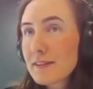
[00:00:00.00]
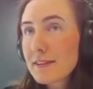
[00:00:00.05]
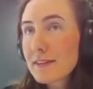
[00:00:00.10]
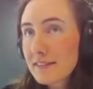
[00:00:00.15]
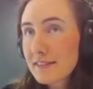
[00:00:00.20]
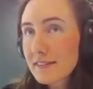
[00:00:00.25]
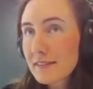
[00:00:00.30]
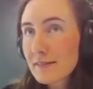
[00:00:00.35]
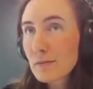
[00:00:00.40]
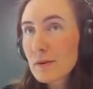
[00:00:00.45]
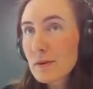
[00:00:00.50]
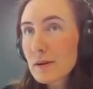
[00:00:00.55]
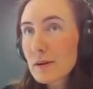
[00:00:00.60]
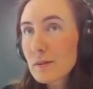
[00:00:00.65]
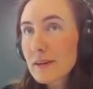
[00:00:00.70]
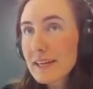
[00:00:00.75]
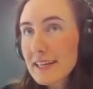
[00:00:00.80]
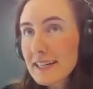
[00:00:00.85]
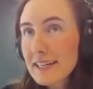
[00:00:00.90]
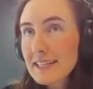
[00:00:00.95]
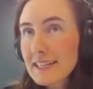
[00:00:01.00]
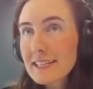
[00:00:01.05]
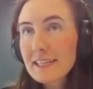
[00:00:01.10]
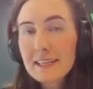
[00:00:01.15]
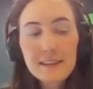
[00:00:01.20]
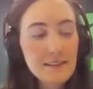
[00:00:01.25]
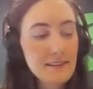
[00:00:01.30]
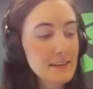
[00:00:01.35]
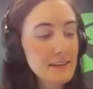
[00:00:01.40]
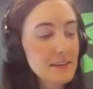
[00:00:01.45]
This is where we
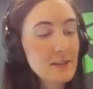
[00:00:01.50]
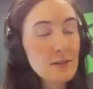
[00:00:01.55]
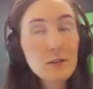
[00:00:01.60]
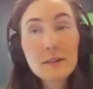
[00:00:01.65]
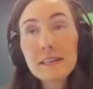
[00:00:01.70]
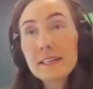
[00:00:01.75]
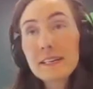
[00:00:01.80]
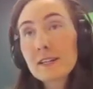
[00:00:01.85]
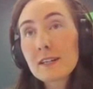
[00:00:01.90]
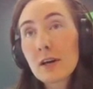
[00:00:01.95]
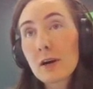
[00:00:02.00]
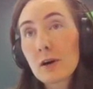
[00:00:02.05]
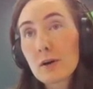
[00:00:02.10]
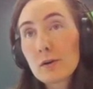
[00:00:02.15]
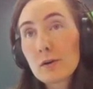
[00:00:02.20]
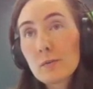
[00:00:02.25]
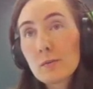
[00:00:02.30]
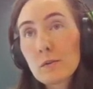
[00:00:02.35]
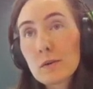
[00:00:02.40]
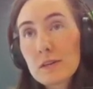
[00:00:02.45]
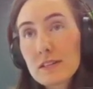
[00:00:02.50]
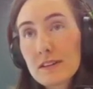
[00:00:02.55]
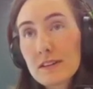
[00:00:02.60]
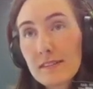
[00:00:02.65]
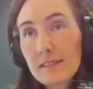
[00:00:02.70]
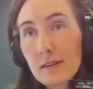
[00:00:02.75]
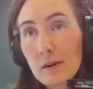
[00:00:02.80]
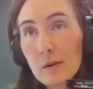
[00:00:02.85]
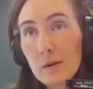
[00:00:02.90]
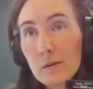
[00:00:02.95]
enter the unique code which
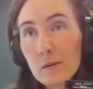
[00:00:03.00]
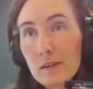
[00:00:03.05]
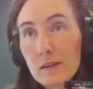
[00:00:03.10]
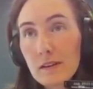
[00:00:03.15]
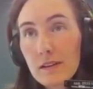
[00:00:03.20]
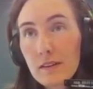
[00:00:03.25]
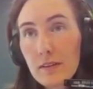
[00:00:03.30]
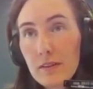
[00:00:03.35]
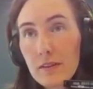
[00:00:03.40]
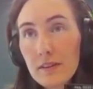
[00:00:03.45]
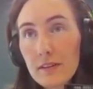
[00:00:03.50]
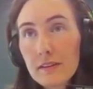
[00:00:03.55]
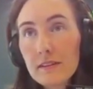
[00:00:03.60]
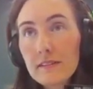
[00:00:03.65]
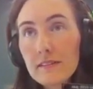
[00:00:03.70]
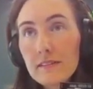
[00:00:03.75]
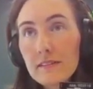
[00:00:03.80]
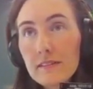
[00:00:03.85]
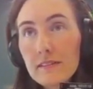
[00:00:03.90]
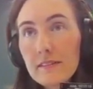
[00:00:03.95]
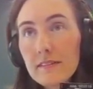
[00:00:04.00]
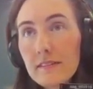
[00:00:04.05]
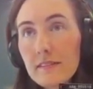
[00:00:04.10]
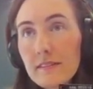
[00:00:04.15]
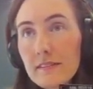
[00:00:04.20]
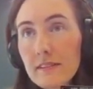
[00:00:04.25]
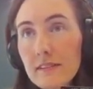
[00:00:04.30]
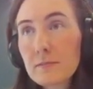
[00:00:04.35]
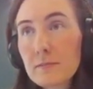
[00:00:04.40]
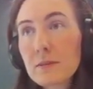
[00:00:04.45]
is on these
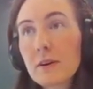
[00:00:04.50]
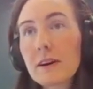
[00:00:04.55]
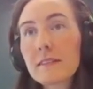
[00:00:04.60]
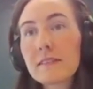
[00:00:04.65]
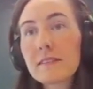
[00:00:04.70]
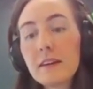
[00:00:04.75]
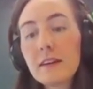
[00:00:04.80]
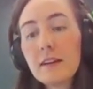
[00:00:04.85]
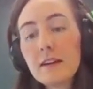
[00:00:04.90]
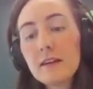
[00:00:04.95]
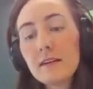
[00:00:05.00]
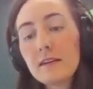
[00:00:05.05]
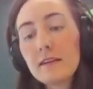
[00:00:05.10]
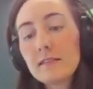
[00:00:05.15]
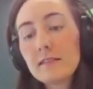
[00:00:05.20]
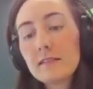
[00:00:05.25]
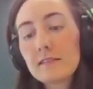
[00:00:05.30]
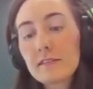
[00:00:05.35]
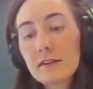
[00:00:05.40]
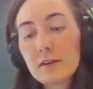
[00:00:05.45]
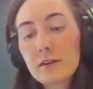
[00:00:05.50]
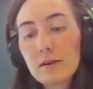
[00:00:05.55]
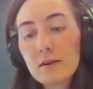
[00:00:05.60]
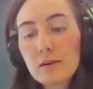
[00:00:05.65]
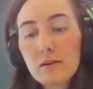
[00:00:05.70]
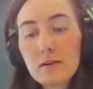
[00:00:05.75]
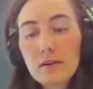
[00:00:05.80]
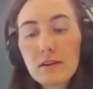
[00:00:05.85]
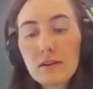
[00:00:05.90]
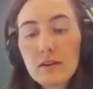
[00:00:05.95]
zip ties. So
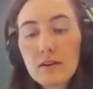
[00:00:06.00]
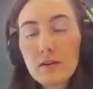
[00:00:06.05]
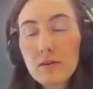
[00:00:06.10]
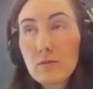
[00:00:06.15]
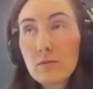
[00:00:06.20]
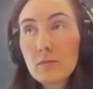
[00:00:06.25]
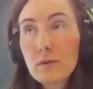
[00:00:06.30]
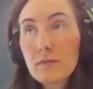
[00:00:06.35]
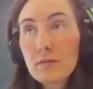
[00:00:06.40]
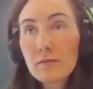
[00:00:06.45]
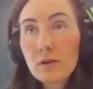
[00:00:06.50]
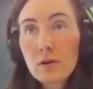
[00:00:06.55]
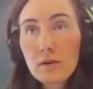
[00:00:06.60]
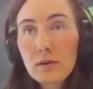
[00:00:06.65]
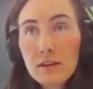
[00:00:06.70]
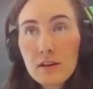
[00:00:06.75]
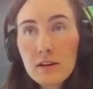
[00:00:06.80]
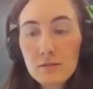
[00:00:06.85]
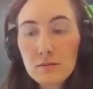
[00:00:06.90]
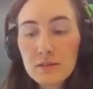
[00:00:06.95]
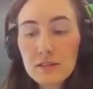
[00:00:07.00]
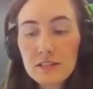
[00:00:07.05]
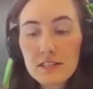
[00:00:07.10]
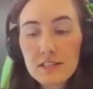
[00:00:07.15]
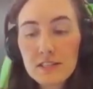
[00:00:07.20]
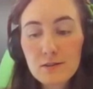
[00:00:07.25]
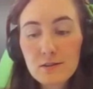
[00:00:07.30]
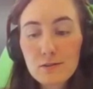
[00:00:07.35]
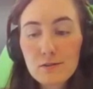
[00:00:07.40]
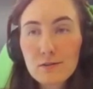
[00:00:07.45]
we've got the
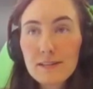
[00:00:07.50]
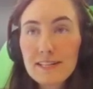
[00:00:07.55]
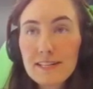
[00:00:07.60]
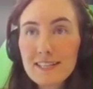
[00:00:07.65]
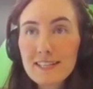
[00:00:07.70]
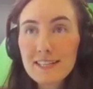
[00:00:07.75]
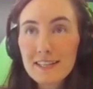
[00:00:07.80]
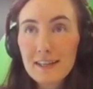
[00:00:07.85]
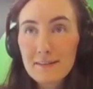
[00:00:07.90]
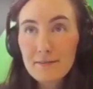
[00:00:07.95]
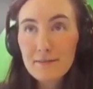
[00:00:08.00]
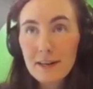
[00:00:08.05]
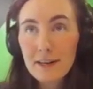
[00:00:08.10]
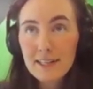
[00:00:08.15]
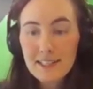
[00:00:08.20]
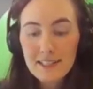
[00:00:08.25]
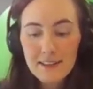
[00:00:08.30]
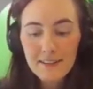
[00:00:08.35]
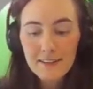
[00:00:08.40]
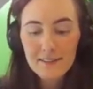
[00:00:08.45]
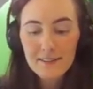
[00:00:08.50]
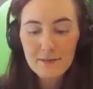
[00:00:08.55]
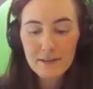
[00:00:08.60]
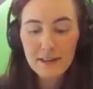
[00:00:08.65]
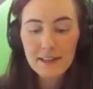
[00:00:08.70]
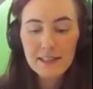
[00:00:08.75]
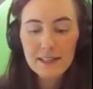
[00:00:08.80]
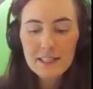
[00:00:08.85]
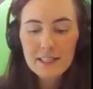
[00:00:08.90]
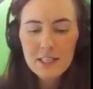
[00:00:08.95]
option to enter that via text
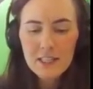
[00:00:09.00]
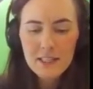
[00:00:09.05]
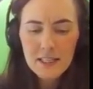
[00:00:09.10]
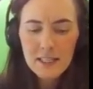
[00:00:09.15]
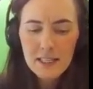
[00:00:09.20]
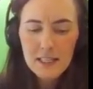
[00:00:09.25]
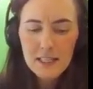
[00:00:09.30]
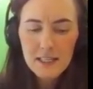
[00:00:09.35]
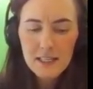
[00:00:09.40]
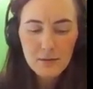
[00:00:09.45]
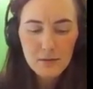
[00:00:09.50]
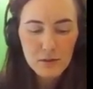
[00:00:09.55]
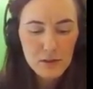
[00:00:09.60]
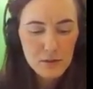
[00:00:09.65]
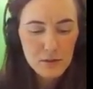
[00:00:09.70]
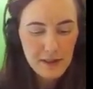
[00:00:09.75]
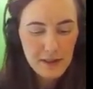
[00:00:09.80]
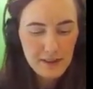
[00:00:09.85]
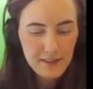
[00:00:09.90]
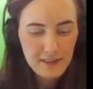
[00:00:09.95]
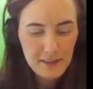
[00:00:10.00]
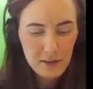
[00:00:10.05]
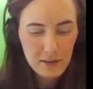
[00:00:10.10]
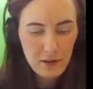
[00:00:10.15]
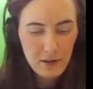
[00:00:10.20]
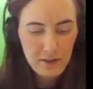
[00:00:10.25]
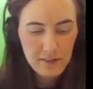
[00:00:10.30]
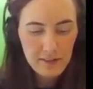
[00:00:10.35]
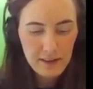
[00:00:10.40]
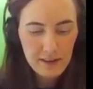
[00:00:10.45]
recognition, which makes it
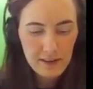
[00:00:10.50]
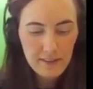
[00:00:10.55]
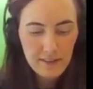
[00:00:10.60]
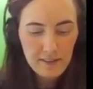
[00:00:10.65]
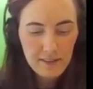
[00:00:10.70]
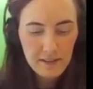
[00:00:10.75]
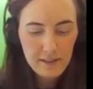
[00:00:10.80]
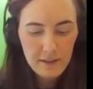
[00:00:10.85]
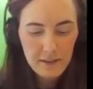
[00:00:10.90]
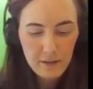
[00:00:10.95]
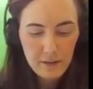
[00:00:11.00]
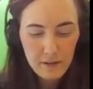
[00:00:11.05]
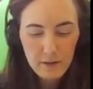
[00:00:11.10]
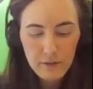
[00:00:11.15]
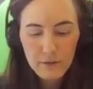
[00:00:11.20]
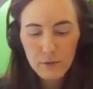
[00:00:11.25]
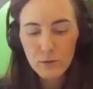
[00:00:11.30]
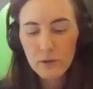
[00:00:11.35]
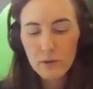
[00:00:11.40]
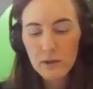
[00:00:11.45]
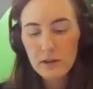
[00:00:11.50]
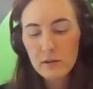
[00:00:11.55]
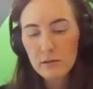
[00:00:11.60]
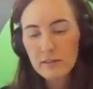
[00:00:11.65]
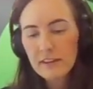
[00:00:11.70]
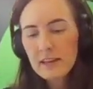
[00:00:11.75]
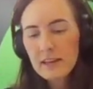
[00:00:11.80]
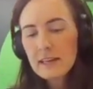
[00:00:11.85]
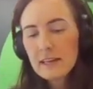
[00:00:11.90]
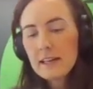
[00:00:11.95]
nice and easy for the
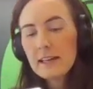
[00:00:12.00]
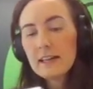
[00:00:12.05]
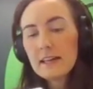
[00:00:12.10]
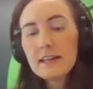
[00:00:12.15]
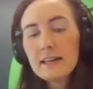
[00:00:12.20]
user.